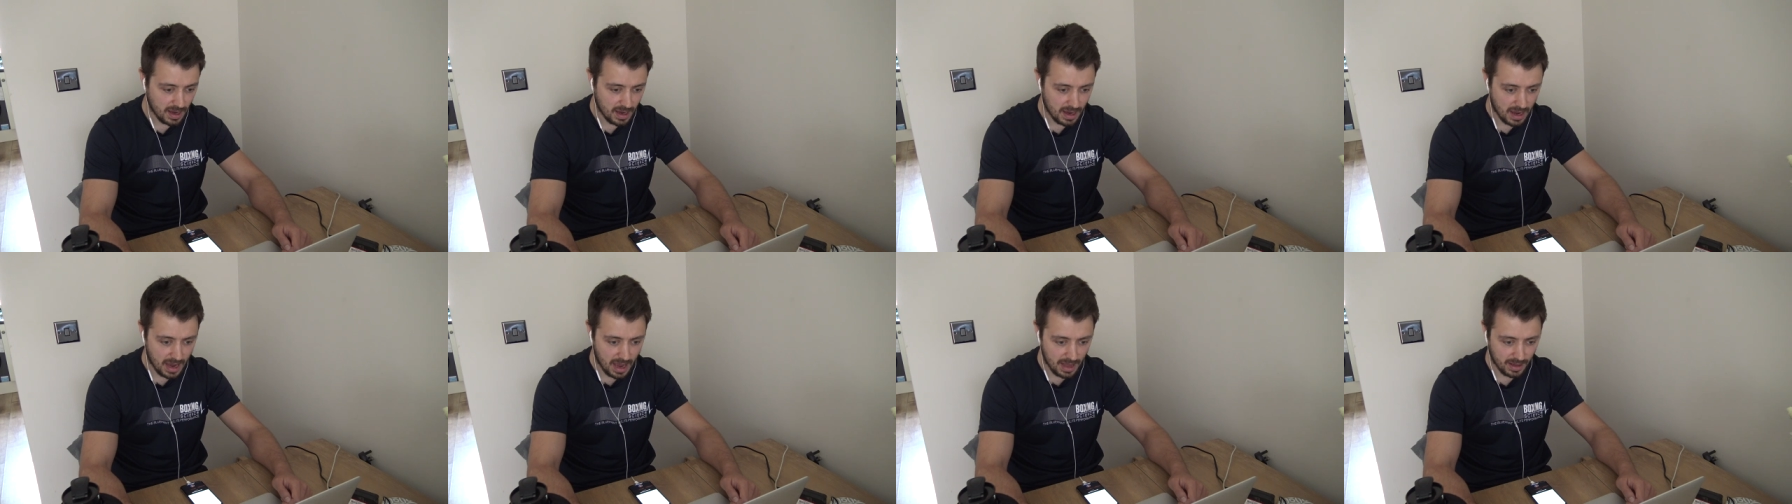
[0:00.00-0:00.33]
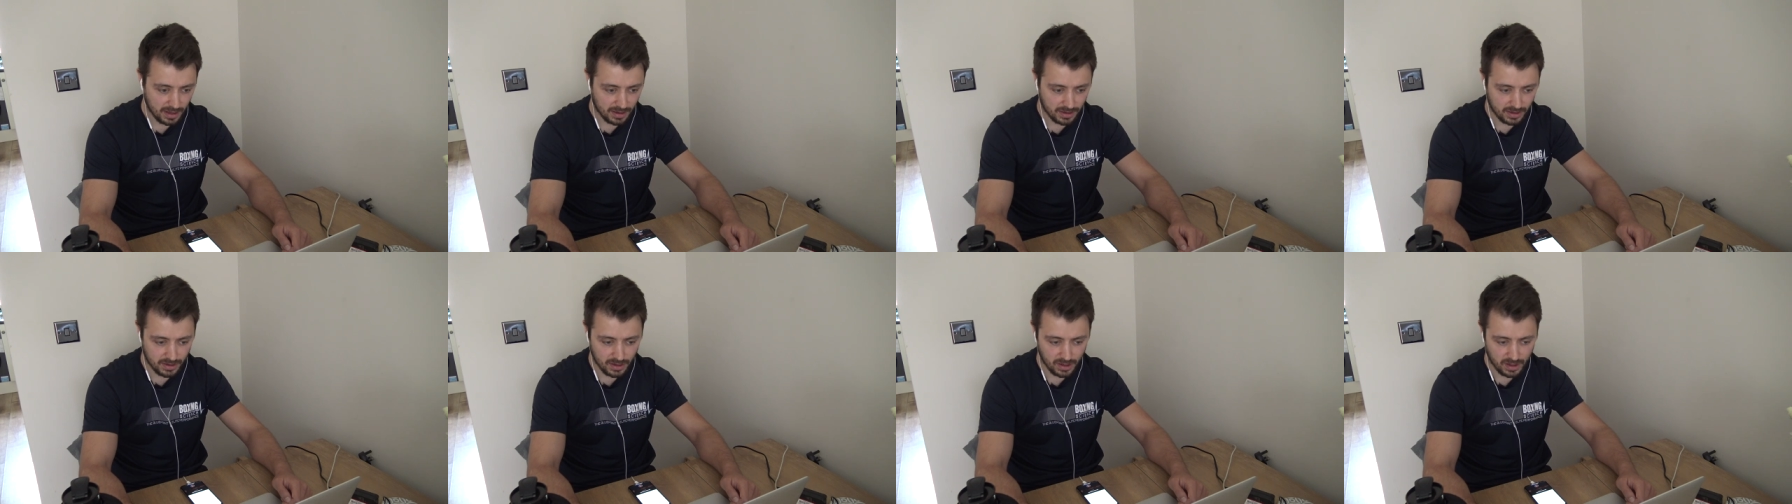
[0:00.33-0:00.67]

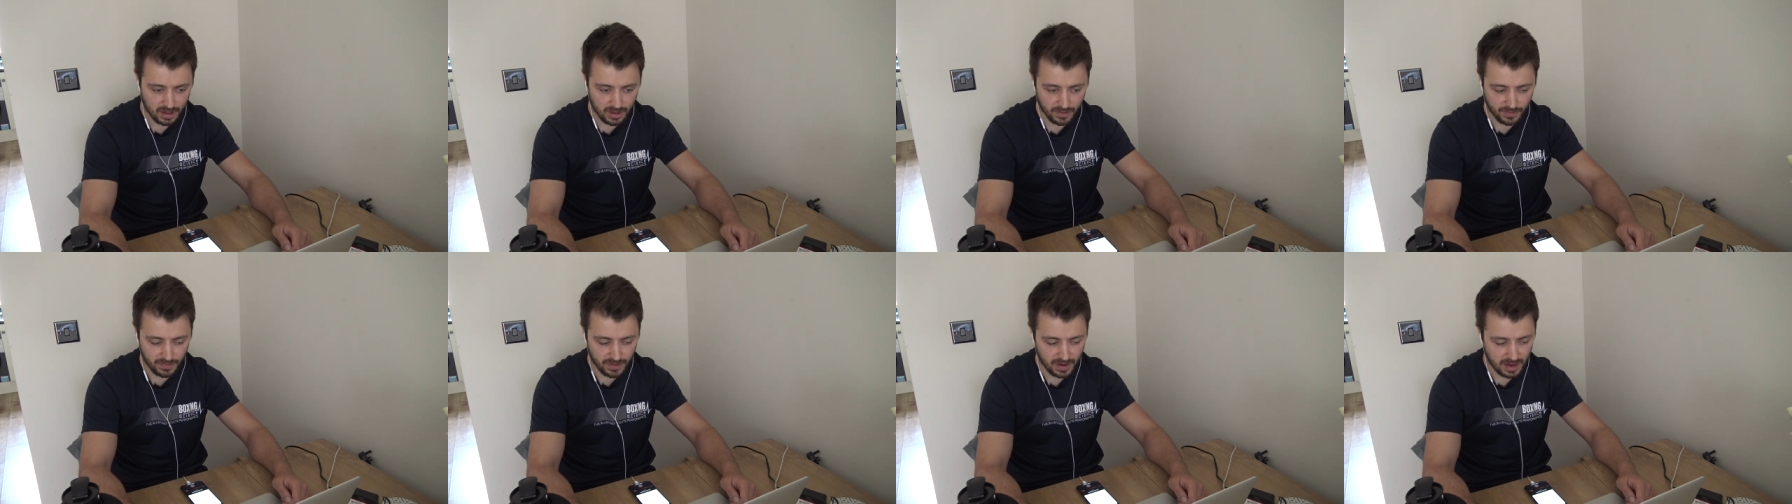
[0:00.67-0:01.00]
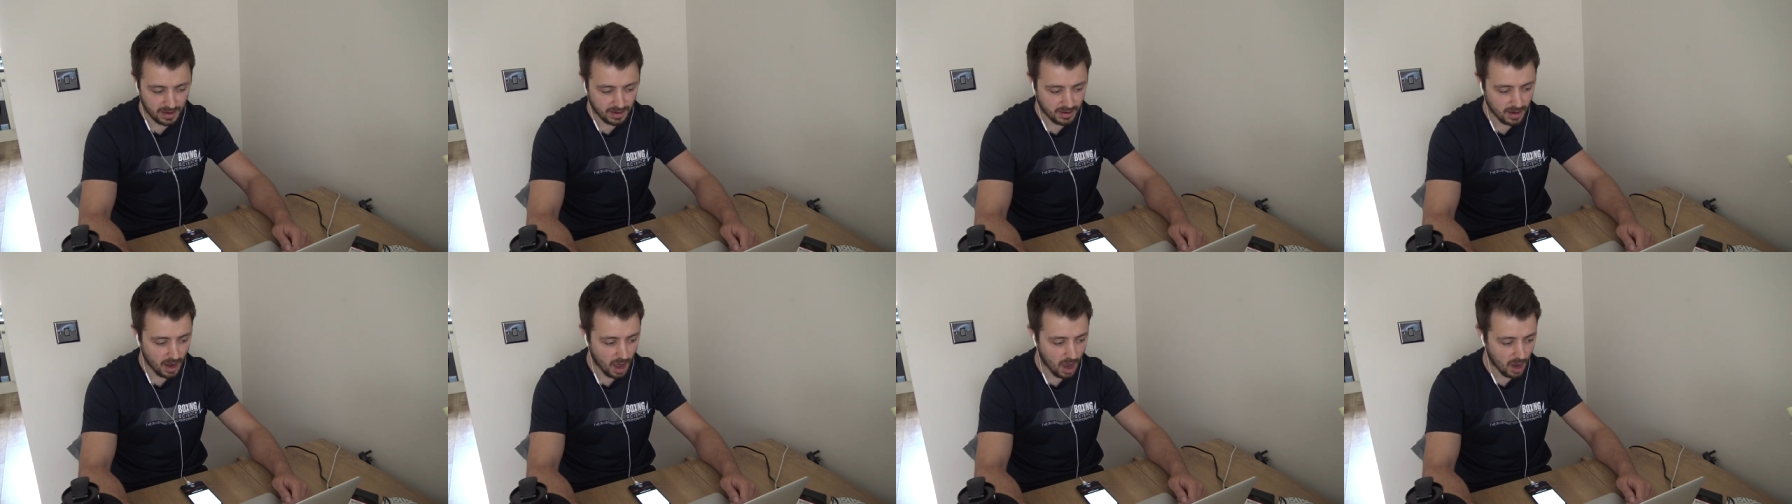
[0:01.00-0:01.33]
Alan, just to
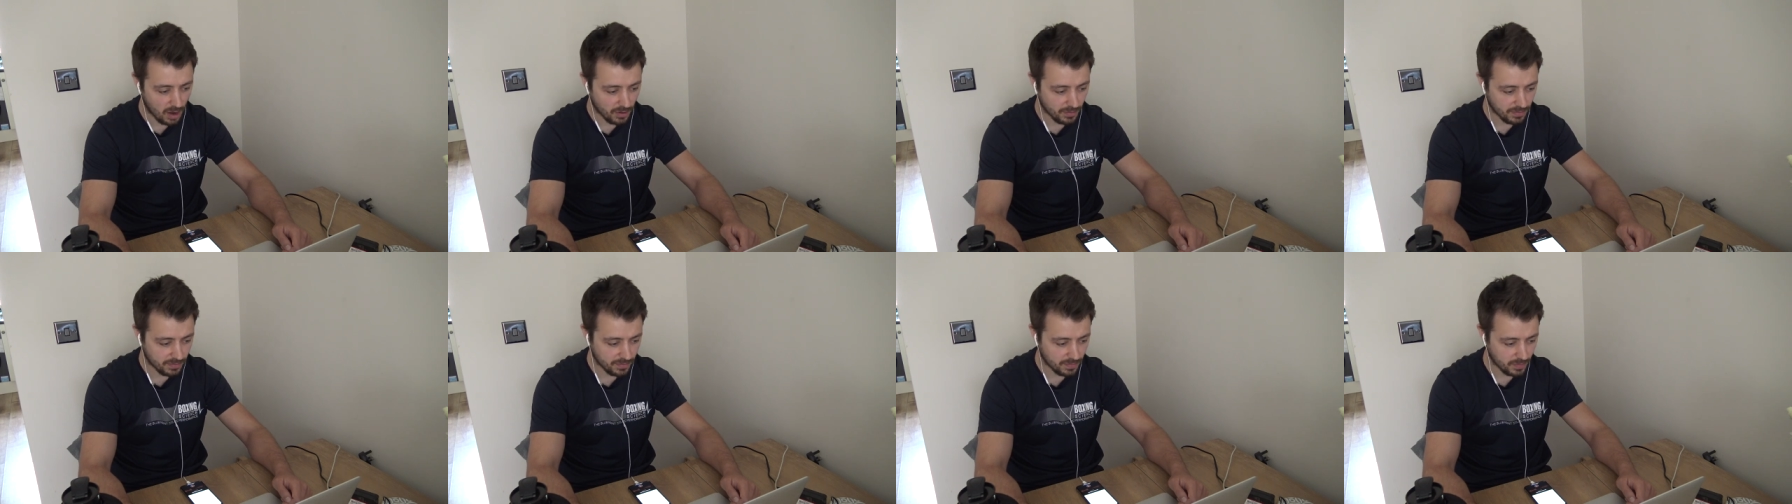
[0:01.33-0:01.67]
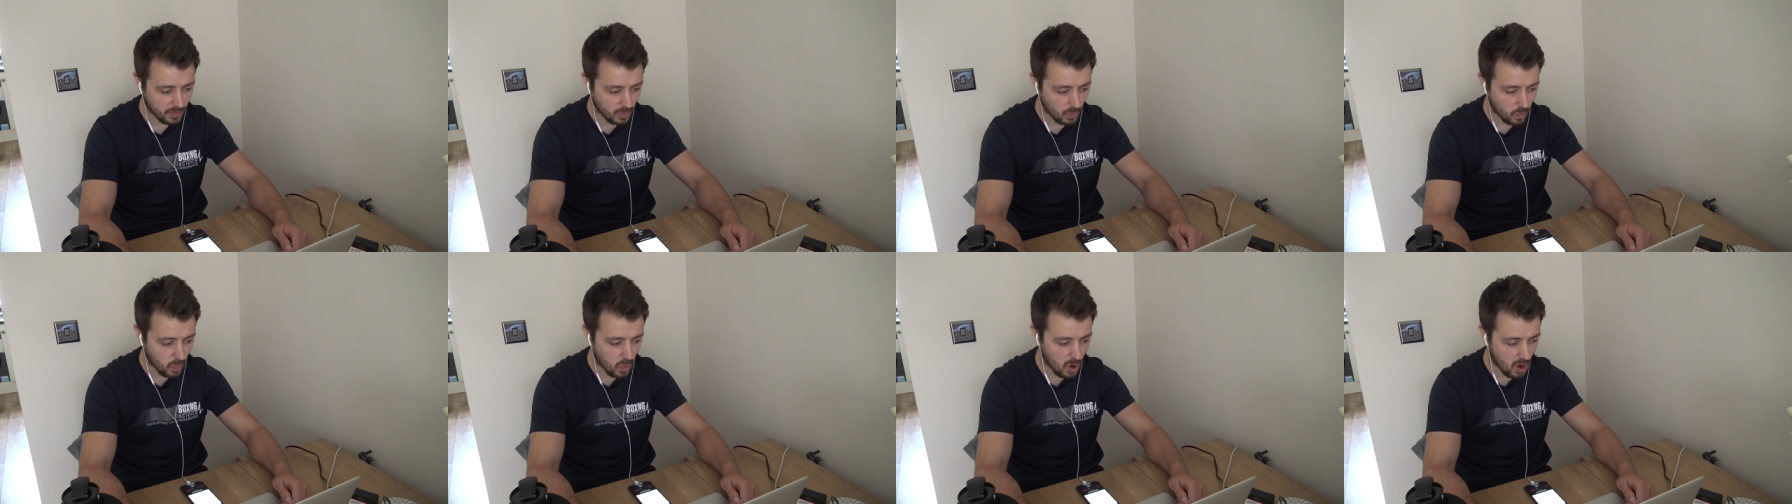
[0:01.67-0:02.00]
finish off,
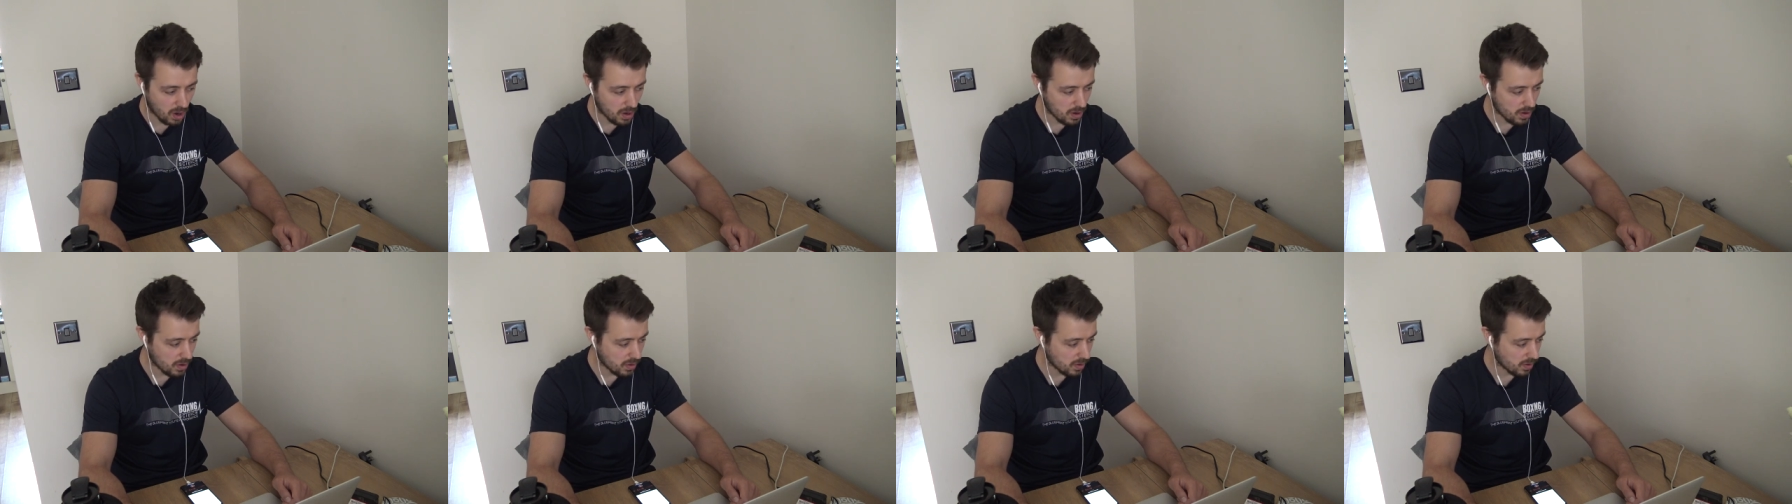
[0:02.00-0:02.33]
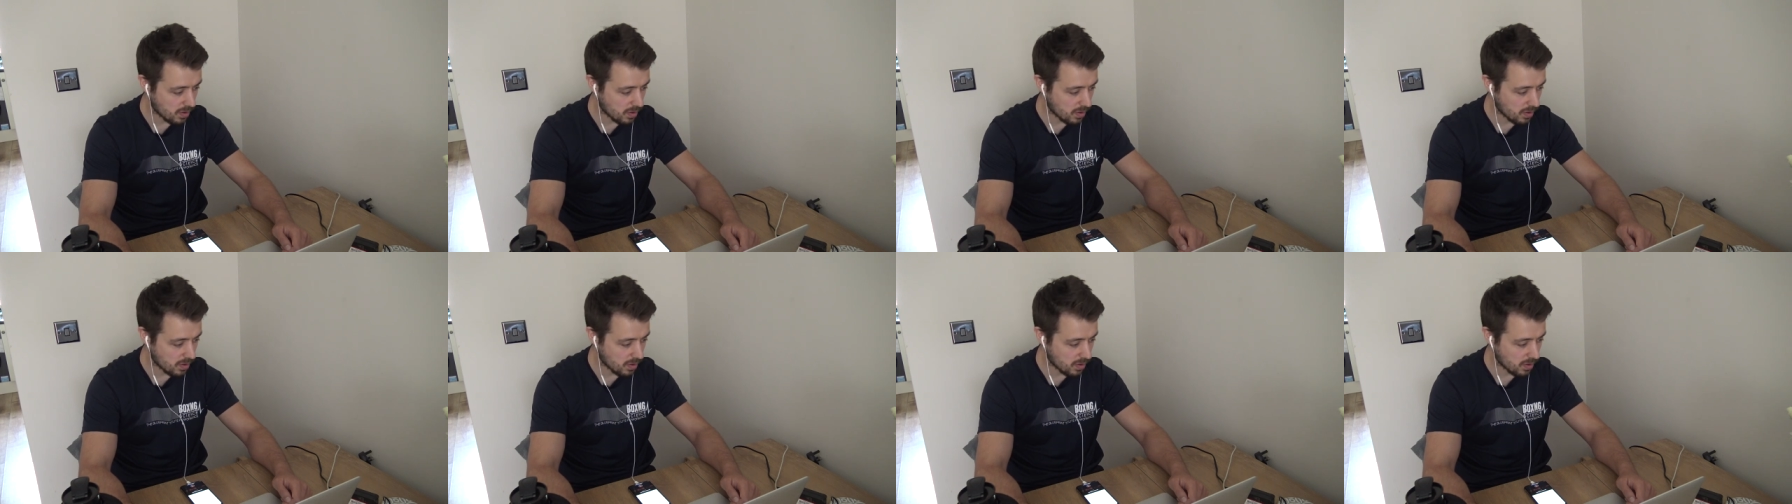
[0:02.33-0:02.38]
what